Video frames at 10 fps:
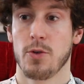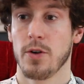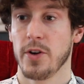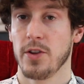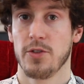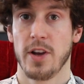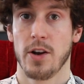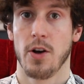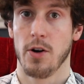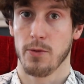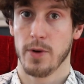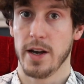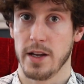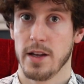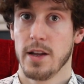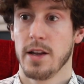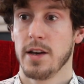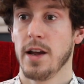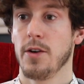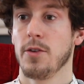Corvair on this channel already.
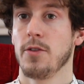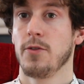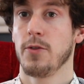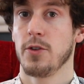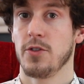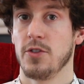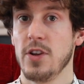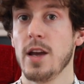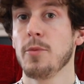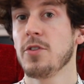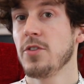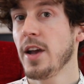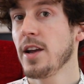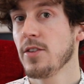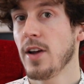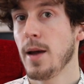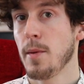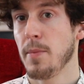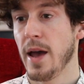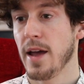Now, for GM's second time
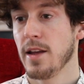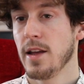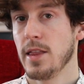at bat,